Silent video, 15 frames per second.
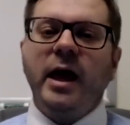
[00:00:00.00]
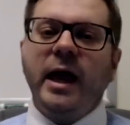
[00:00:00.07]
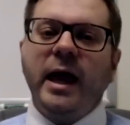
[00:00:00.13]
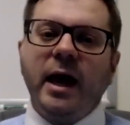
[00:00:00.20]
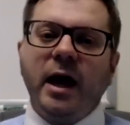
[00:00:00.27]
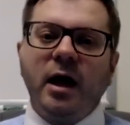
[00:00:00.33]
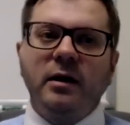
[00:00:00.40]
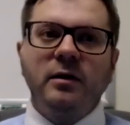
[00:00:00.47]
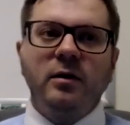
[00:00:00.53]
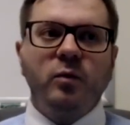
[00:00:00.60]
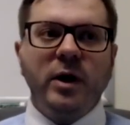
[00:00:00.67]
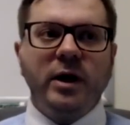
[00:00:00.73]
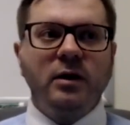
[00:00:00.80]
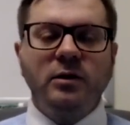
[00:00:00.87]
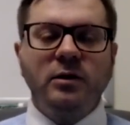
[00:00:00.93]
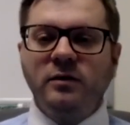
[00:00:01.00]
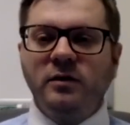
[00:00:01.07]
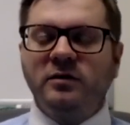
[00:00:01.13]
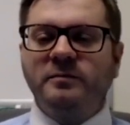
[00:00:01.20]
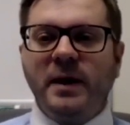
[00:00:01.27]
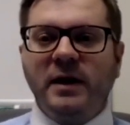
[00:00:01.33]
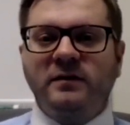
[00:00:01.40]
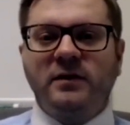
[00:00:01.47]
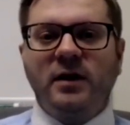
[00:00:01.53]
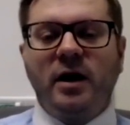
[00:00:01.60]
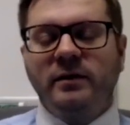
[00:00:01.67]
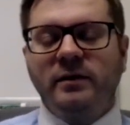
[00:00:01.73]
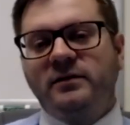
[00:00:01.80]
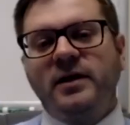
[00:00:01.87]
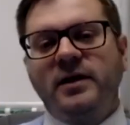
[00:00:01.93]
And we can do this based on
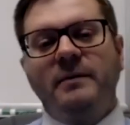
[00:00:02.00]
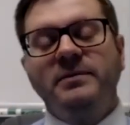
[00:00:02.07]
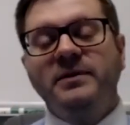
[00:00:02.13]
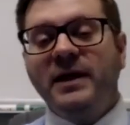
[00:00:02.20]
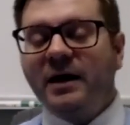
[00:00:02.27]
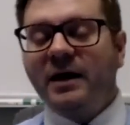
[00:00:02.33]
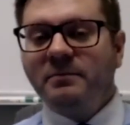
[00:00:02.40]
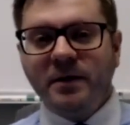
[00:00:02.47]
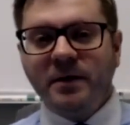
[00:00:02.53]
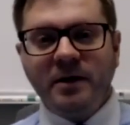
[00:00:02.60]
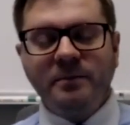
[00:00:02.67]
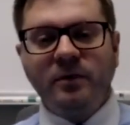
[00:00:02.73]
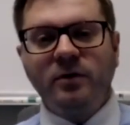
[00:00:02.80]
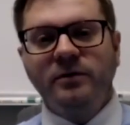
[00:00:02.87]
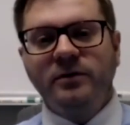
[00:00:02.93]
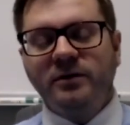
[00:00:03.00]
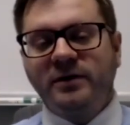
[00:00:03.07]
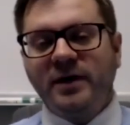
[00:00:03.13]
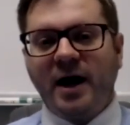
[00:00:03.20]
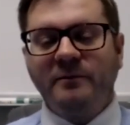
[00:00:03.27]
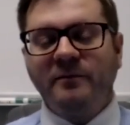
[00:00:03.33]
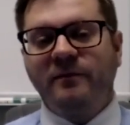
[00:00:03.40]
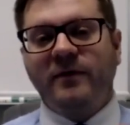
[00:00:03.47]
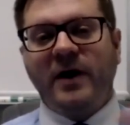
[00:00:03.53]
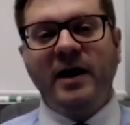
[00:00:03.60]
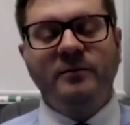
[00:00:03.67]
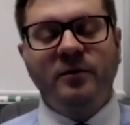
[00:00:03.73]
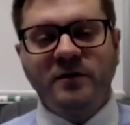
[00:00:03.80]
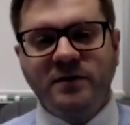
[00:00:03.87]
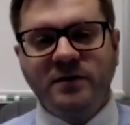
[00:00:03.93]
the top 10 people, the top
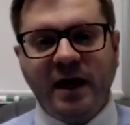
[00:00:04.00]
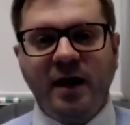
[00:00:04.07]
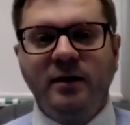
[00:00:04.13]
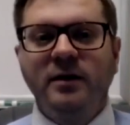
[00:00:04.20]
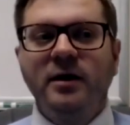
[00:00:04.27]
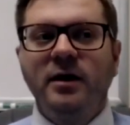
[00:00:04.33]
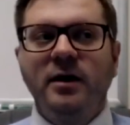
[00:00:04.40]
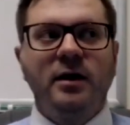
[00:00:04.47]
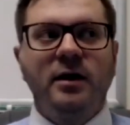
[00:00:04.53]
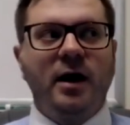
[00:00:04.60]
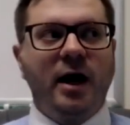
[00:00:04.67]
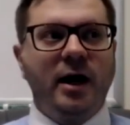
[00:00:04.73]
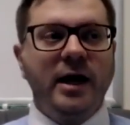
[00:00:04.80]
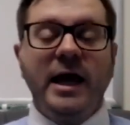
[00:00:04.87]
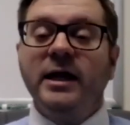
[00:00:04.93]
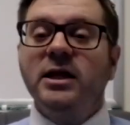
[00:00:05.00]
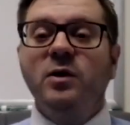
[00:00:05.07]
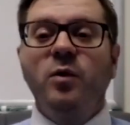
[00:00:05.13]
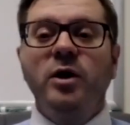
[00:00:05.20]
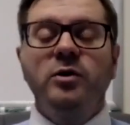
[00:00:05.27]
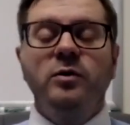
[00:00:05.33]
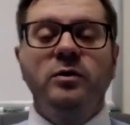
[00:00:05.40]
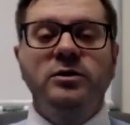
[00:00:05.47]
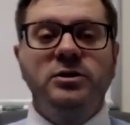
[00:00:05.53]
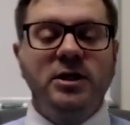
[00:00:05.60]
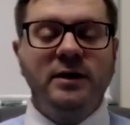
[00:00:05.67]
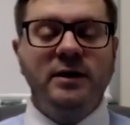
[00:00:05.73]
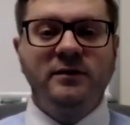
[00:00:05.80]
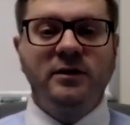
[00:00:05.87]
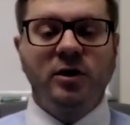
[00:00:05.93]
5%. Anyone who
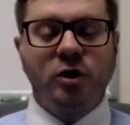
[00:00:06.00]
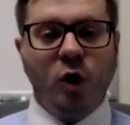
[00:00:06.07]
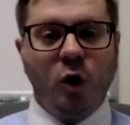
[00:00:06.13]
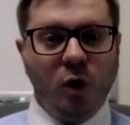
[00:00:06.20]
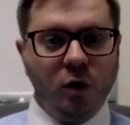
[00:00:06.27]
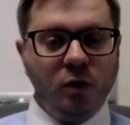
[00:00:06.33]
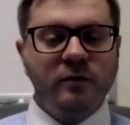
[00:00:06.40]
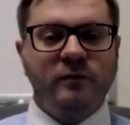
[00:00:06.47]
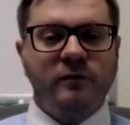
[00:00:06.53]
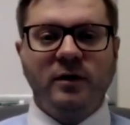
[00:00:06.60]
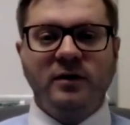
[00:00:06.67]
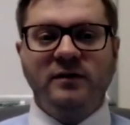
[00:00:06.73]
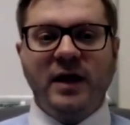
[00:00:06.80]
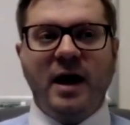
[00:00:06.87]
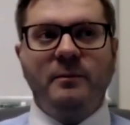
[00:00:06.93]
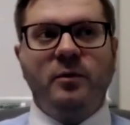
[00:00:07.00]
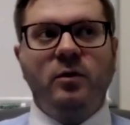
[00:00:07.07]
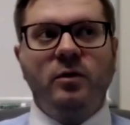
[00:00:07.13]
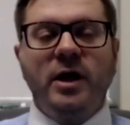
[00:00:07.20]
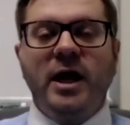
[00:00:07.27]
achieves the goal, for example,